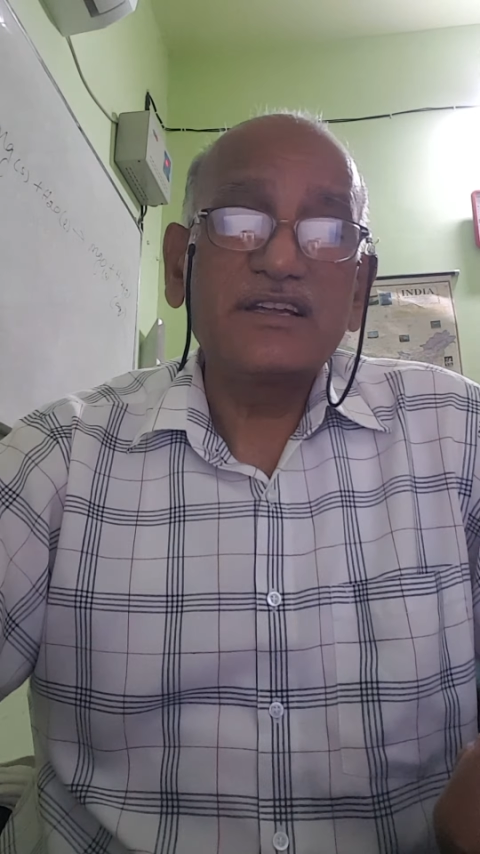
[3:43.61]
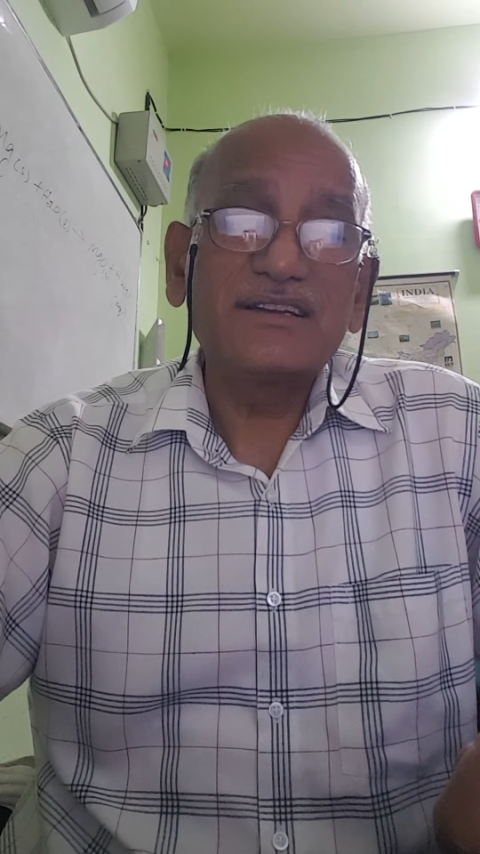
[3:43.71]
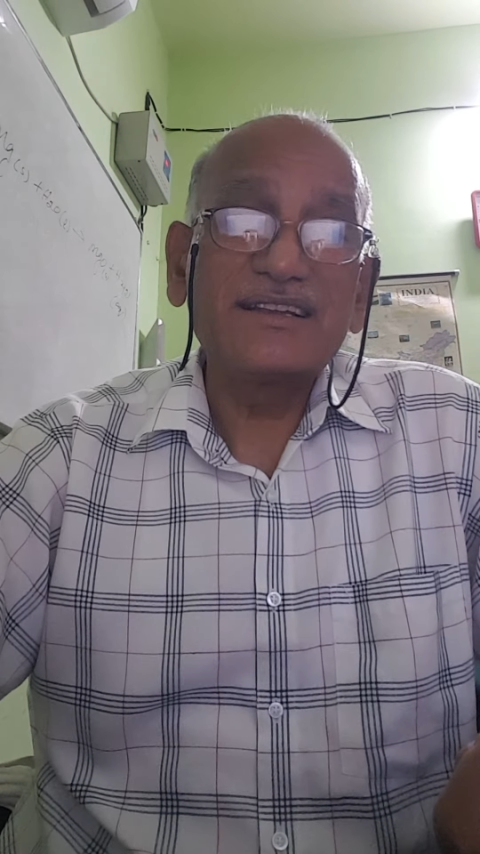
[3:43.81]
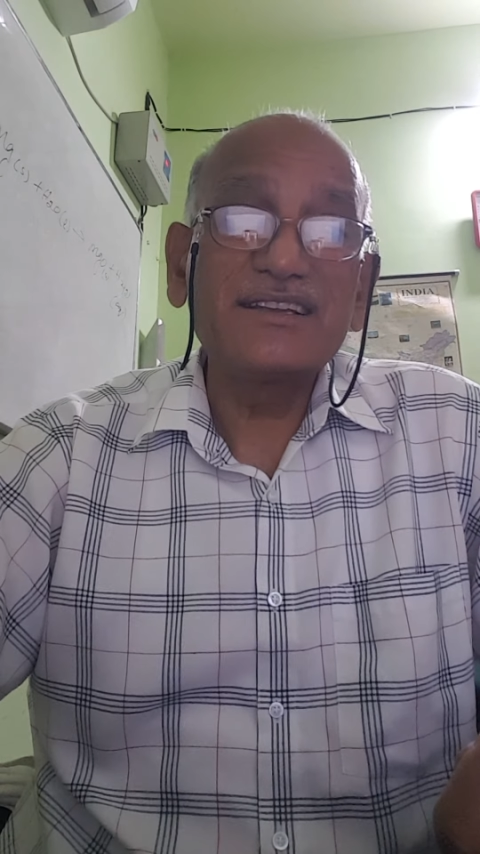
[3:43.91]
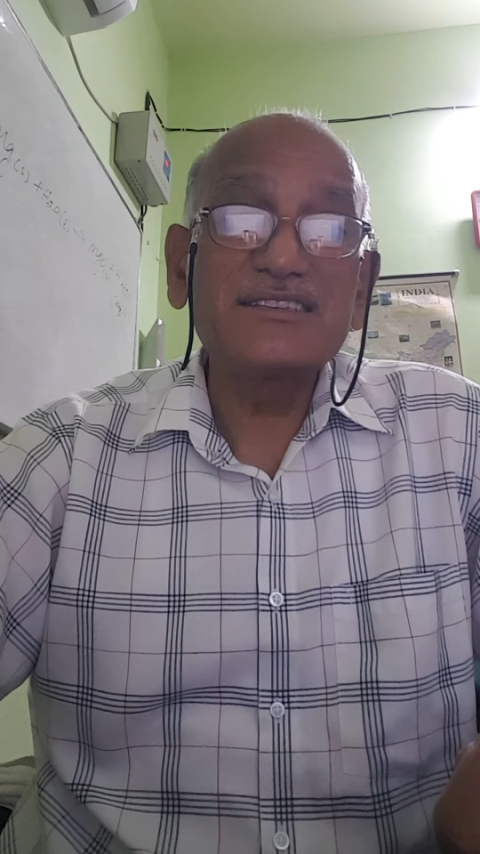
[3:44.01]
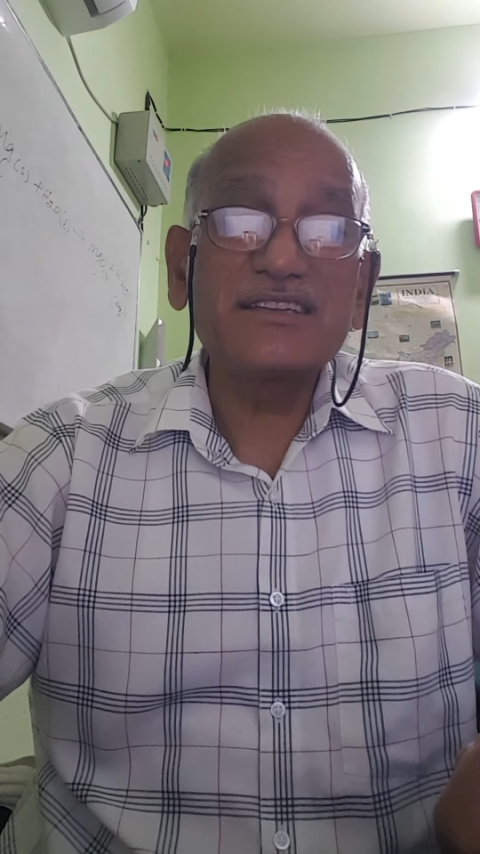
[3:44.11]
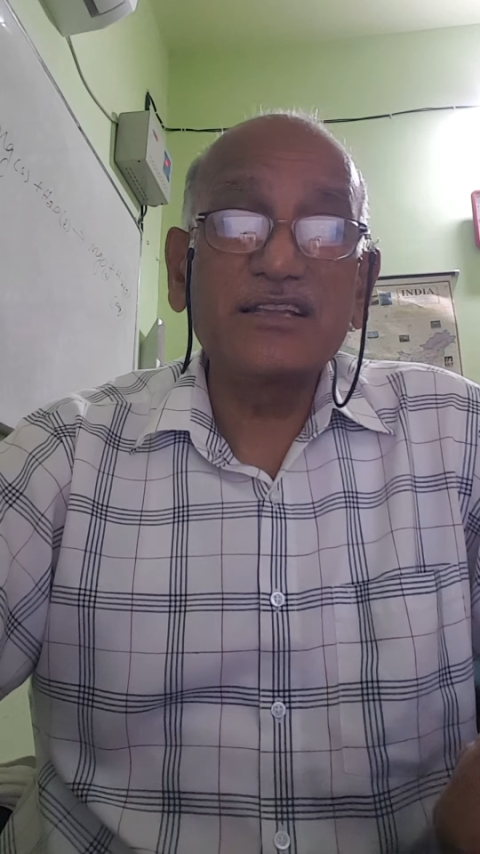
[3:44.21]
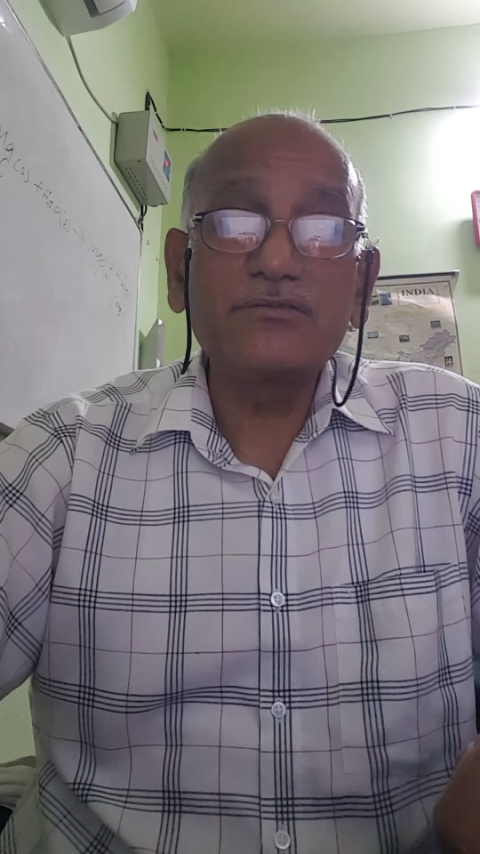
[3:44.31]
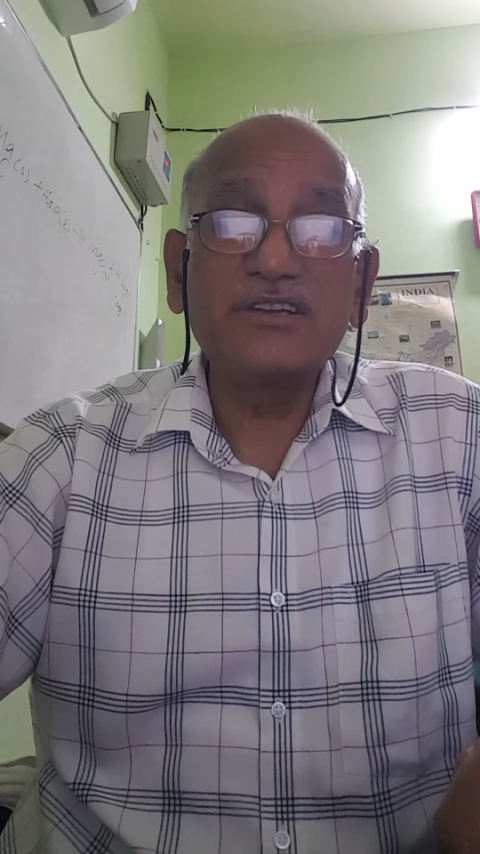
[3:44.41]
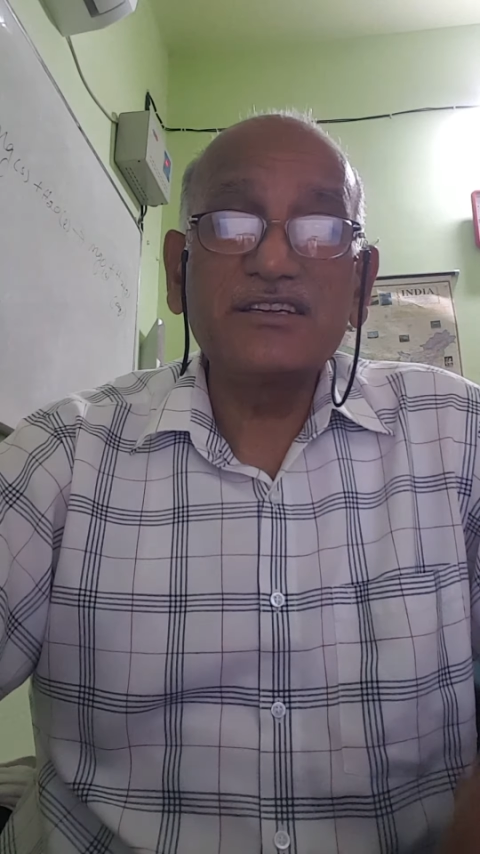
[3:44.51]
and that is
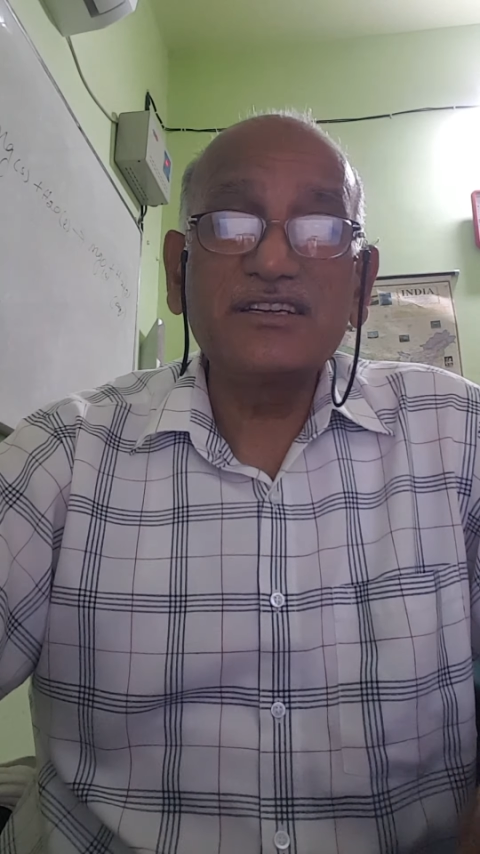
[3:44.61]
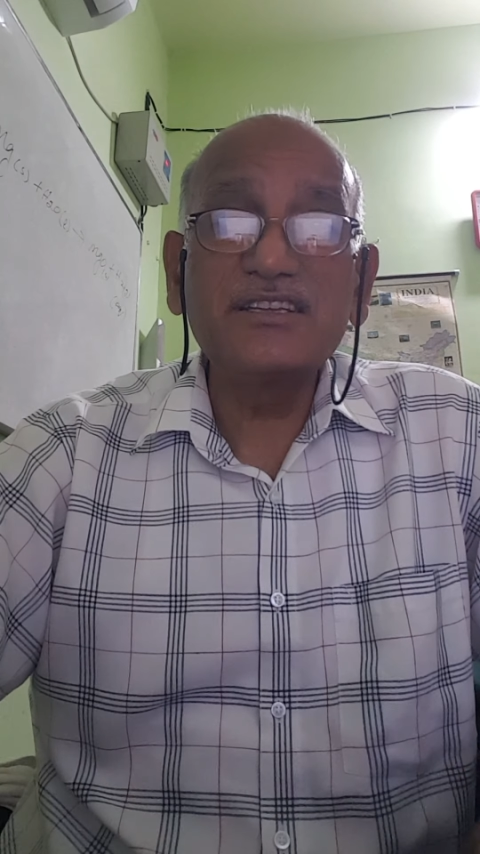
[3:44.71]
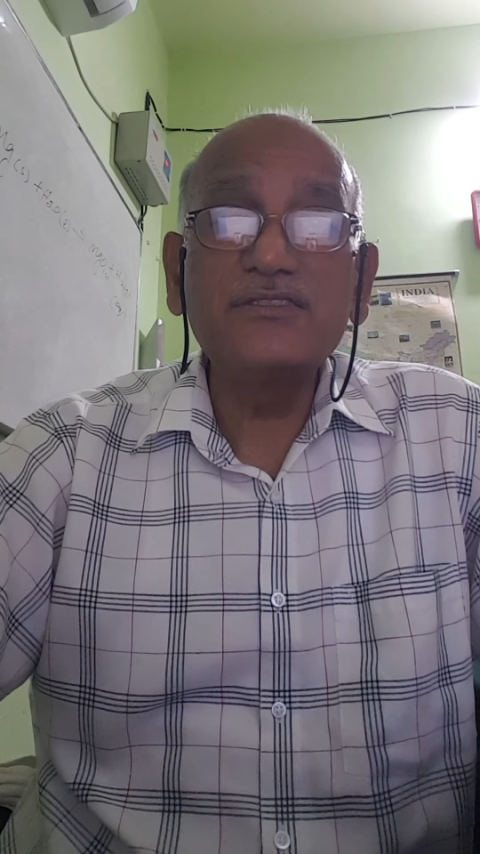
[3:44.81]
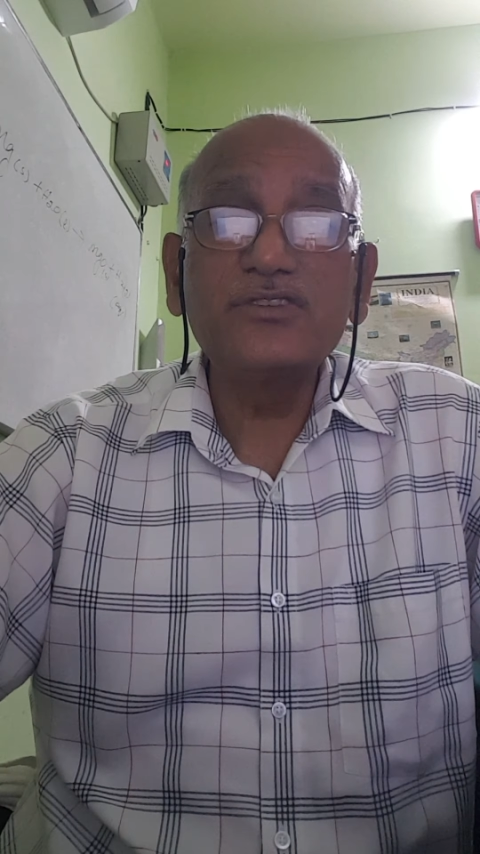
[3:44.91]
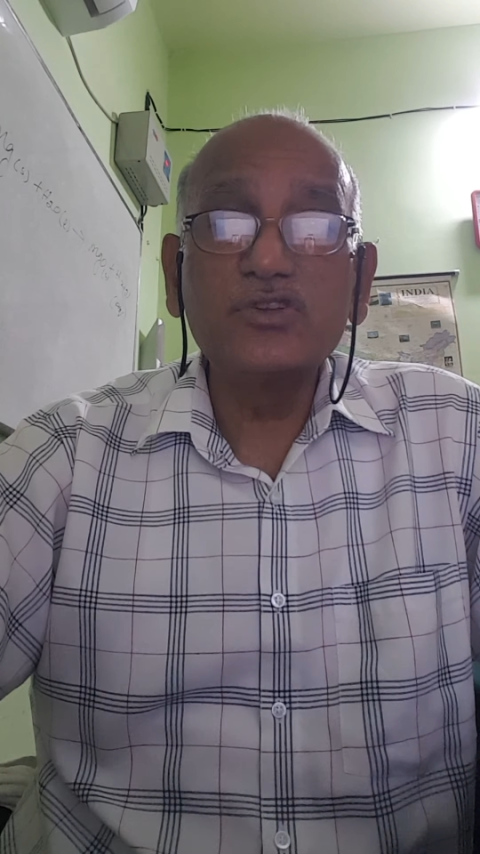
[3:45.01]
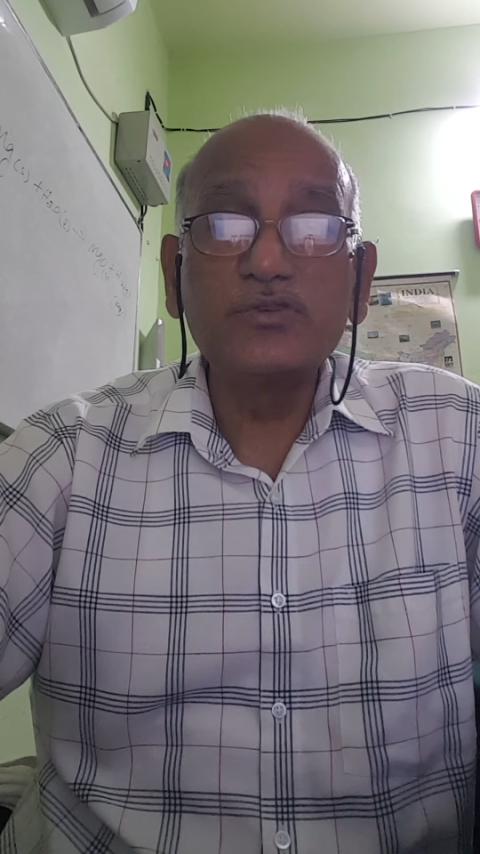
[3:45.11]
calculated in